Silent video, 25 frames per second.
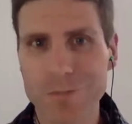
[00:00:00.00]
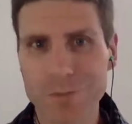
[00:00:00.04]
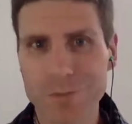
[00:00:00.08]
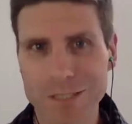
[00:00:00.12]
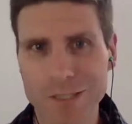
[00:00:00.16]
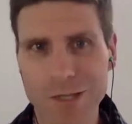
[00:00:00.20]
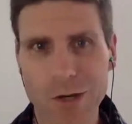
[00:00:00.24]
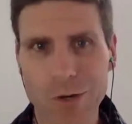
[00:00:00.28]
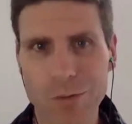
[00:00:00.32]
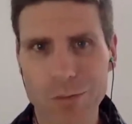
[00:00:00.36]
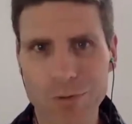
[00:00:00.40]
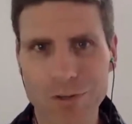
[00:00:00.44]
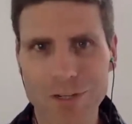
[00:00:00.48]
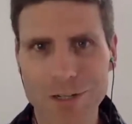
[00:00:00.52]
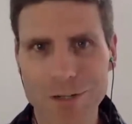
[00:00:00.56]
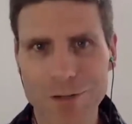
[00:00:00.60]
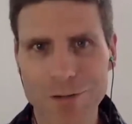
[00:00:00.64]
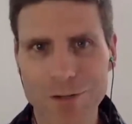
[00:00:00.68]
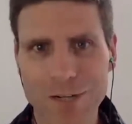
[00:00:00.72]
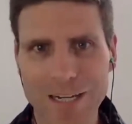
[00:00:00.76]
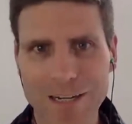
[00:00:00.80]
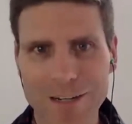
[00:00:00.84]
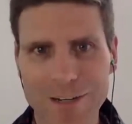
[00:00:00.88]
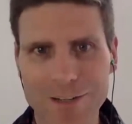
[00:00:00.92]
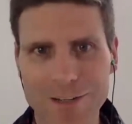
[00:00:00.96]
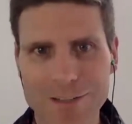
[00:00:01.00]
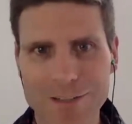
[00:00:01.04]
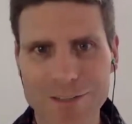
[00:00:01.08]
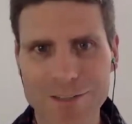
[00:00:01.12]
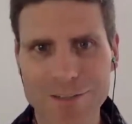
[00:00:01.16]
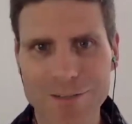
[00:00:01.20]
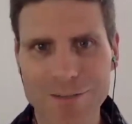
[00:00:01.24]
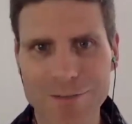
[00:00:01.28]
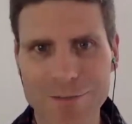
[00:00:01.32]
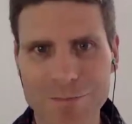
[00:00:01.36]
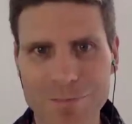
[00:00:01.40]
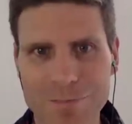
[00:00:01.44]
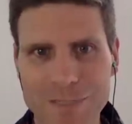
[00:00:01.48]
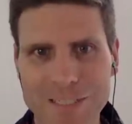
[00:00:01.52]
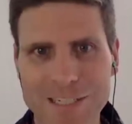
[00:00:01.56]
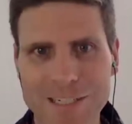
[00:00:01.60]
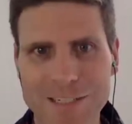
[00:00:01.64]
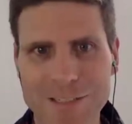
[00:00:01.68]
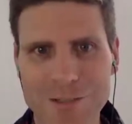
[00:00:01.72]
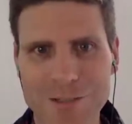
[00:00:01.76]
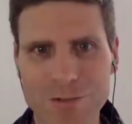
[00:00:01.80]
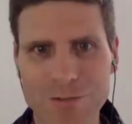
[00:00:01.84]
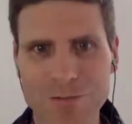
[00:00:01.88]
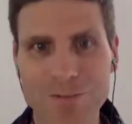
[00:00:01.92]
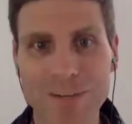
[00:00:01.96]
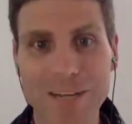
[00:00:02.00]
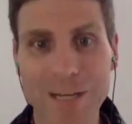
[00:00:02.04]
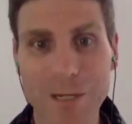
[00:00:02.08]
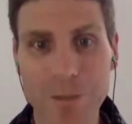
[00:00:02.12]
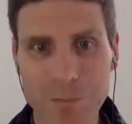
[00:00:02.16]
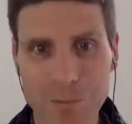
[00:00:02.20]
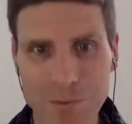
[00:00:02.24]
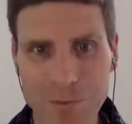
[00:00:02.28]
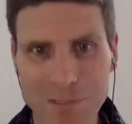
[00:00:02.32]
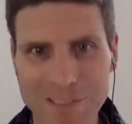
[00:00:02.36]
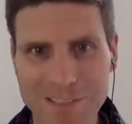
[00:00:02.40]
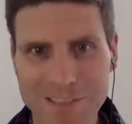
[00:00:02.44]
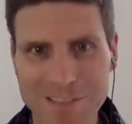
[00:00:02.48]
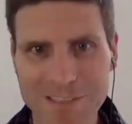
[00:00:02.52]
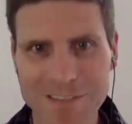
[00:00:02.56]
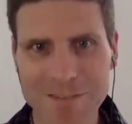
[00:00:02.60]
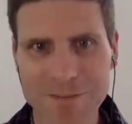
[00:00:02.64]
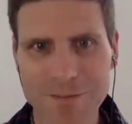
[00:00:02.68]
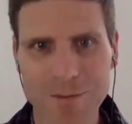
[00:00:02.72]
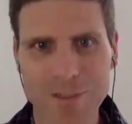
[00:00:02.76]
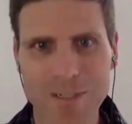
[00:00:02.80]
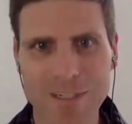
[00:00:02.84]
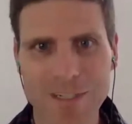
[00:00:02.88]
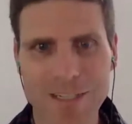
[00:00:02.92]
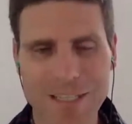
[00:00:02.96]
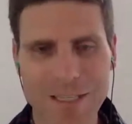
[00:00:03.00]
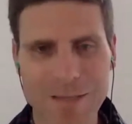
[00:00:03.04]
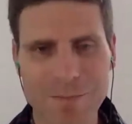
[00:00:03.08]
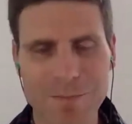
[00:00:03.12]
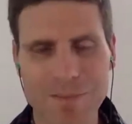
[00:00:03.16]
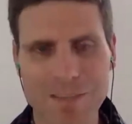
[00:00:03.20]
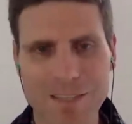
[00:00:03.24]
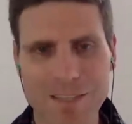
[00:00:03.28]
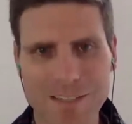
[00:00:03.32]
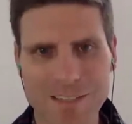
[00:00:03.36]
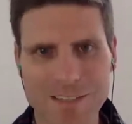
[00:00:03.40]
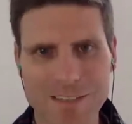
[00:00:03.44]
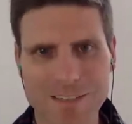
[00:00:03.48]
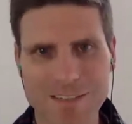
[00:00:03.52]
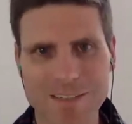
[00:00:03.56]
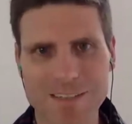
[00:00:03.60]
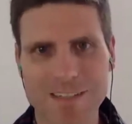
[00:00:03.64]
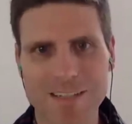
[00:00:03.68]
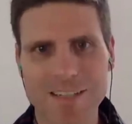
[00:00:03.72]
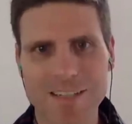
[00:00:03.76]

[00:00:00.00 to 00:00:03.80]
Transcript: We don't want to create lots of potential fail points. We want to keep things